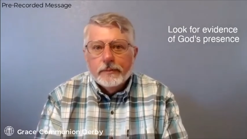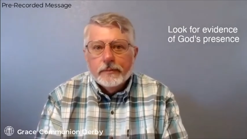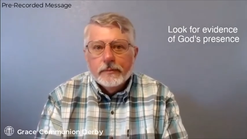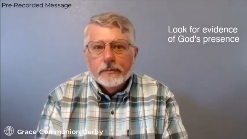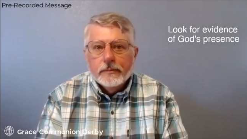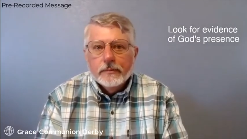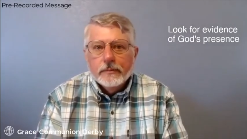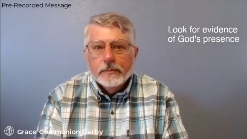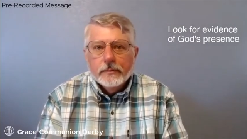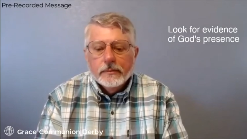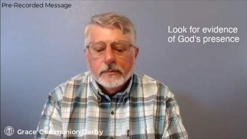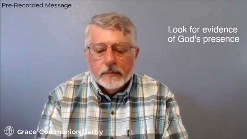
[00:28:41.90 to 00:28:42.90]

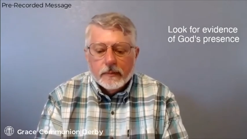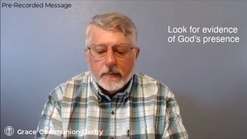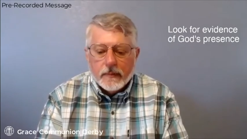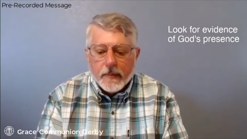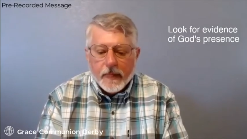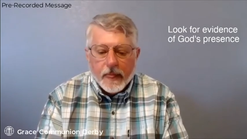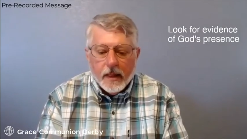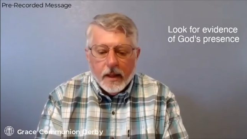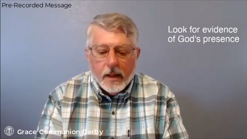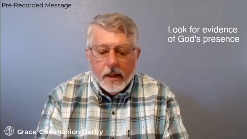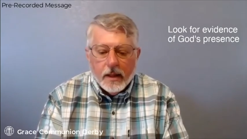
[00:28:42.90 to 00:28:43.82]
Nobody speaks.